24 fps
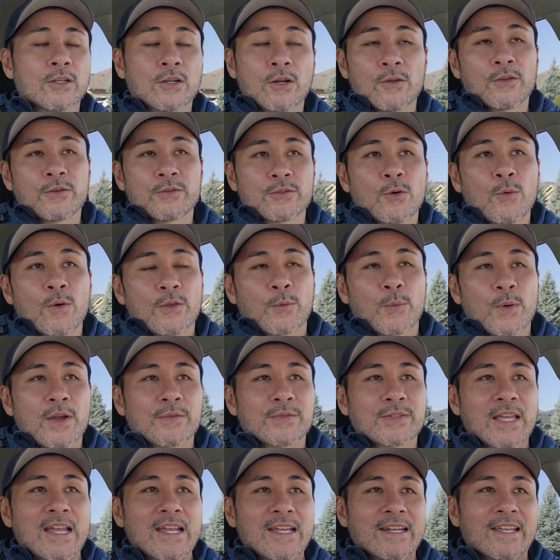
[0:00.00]
know, there's no other way of
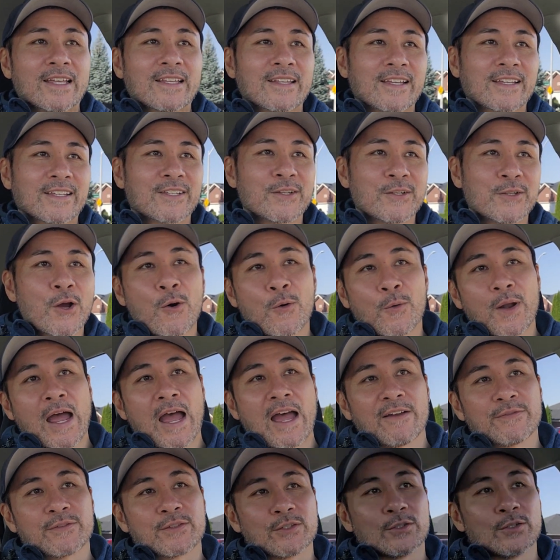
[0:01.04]
saying it. Like, you don't
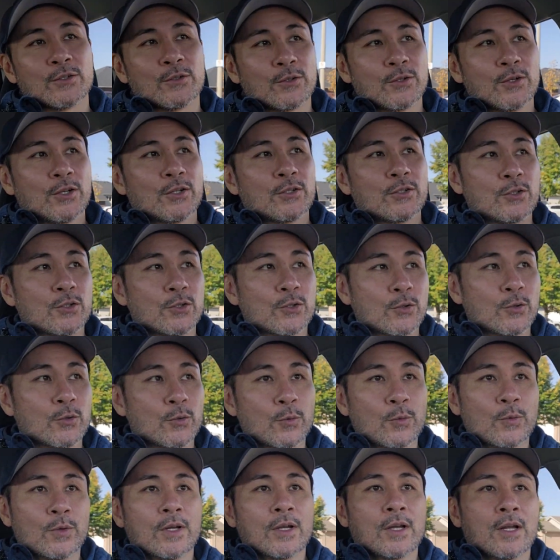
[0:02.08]
have to do